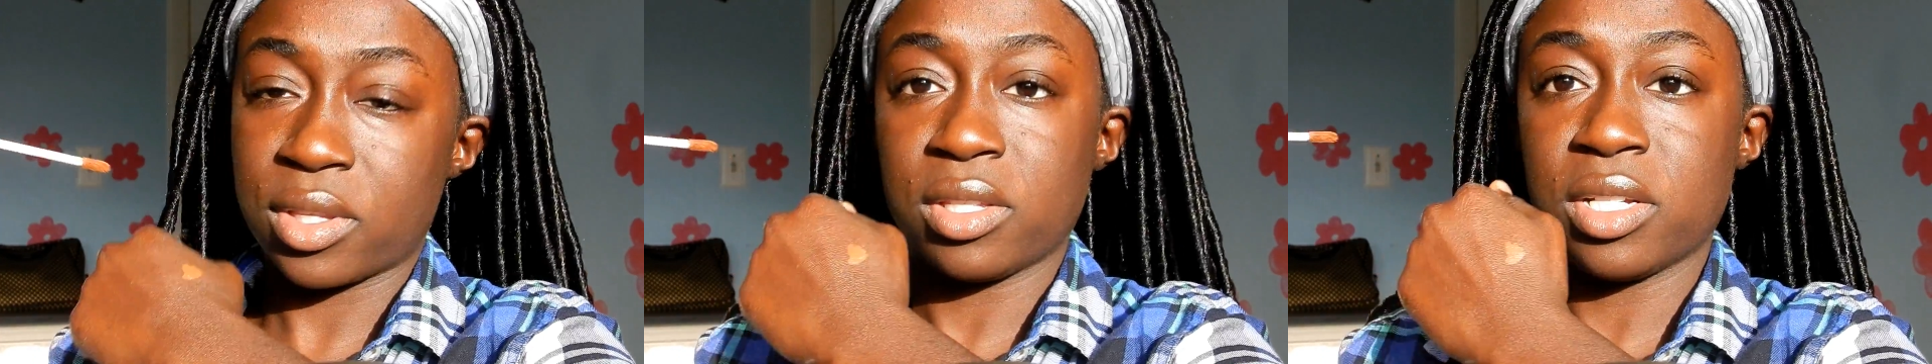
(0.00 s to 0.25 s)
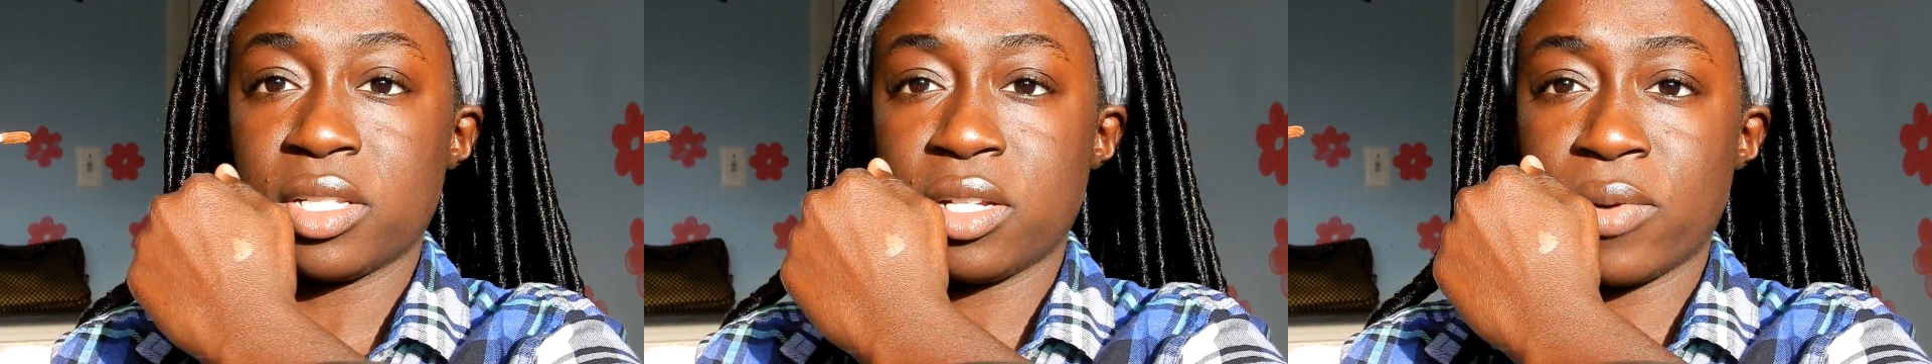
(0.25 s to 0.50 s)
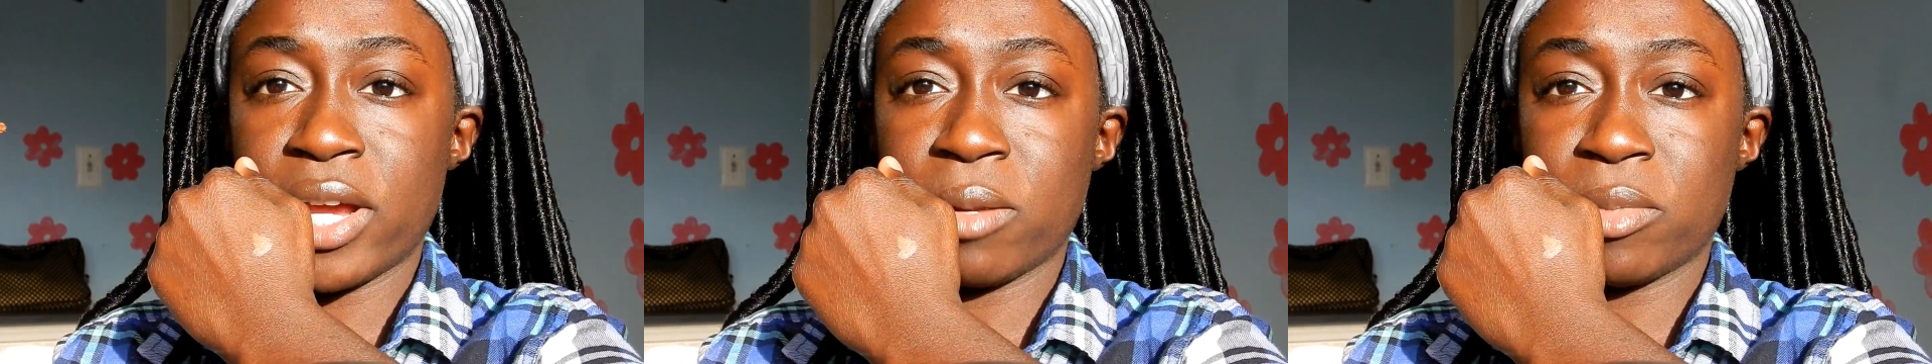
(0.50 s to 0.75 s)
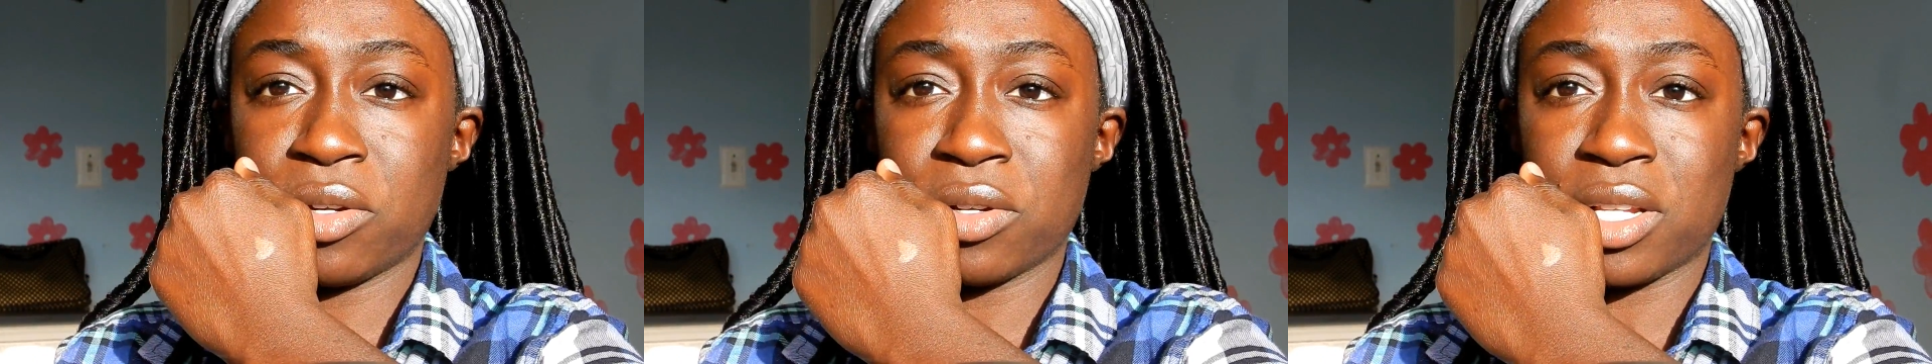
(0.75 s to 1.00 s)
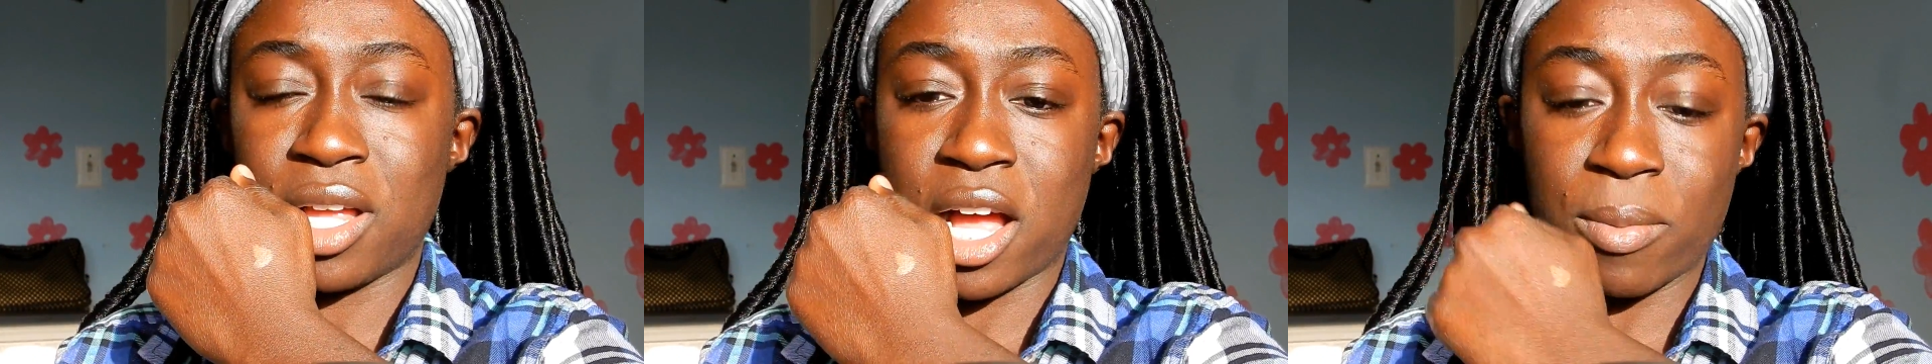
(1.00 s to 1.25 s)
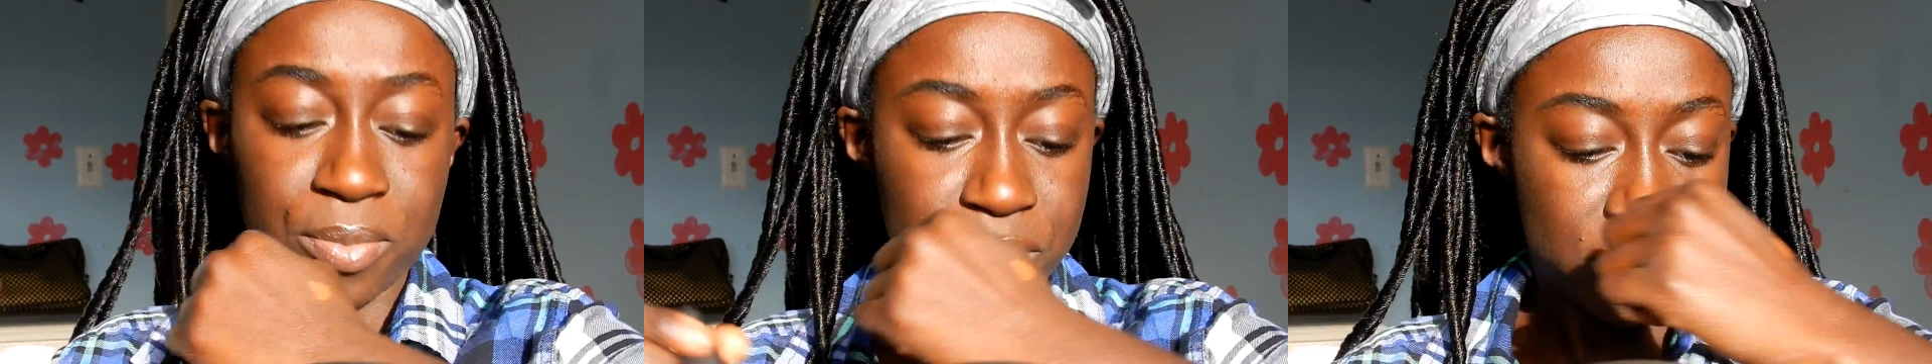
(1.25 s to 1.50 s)
Just a random little
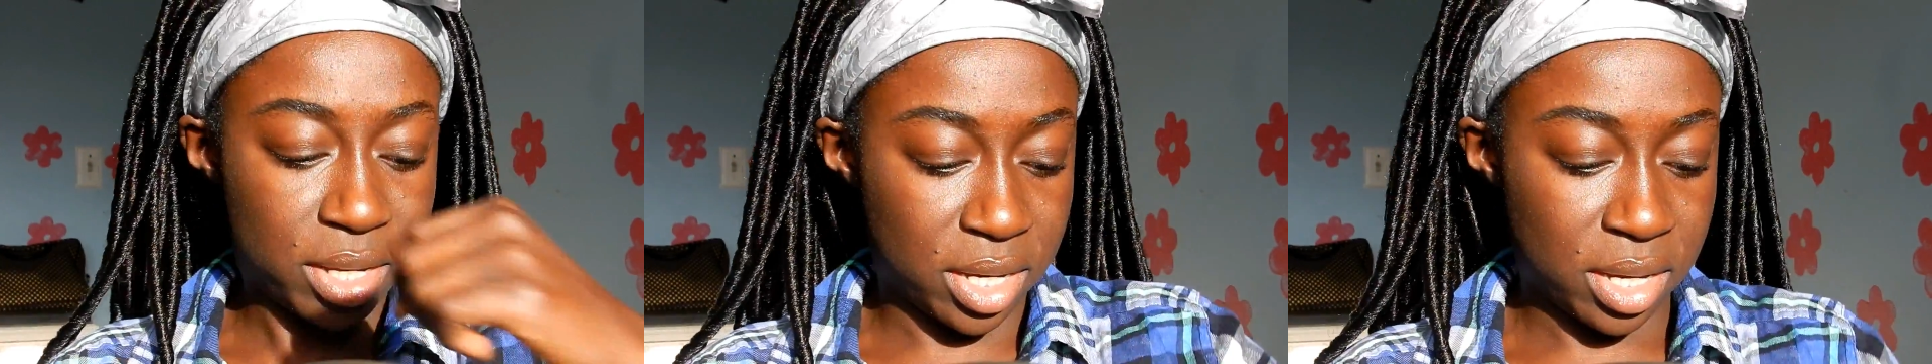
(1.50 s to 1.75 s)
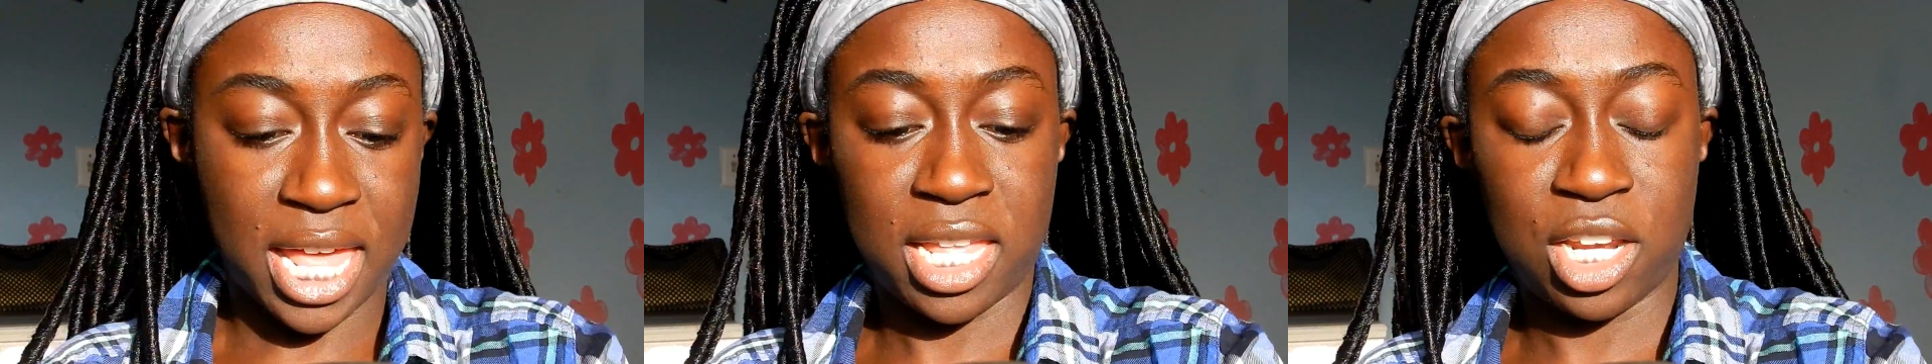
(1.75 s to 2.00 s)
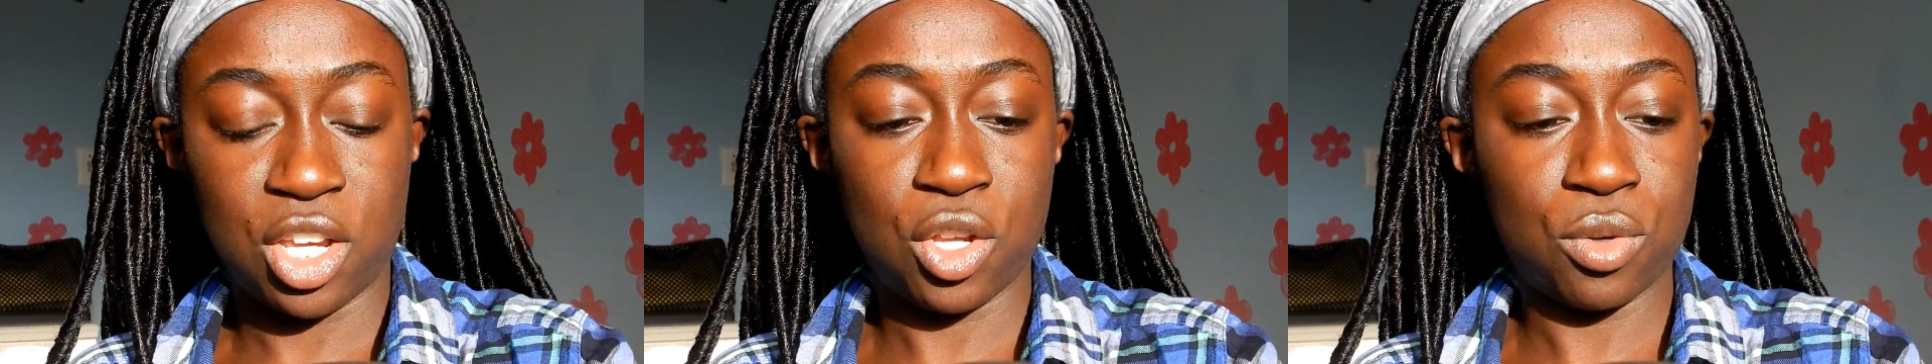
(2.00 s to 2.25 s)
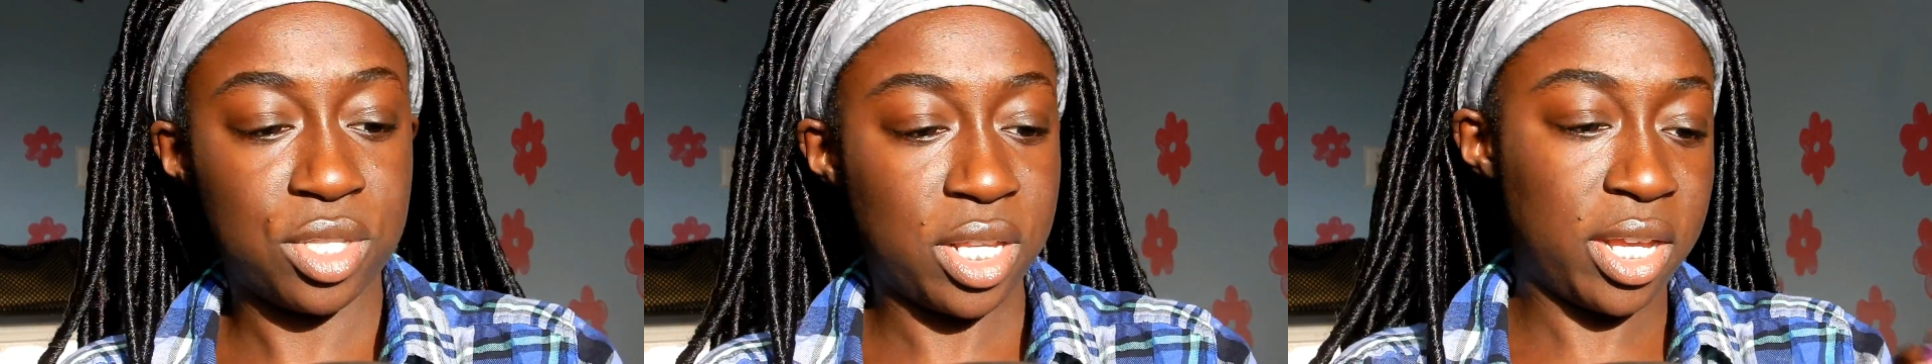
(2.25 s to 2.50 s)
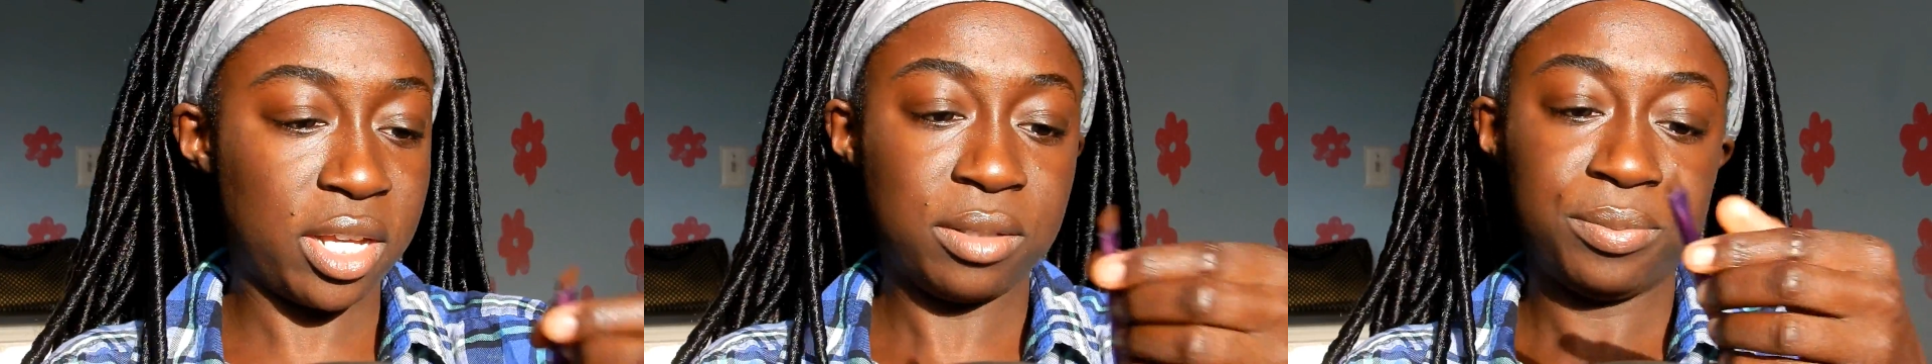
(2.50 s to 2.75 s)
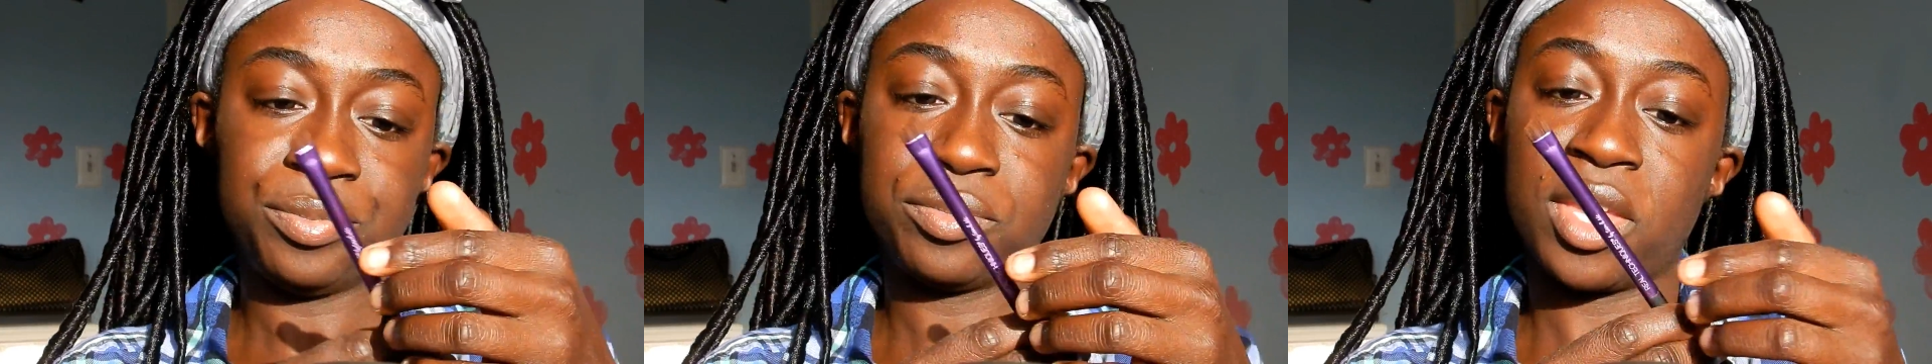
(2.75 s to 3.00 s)
glob. And then using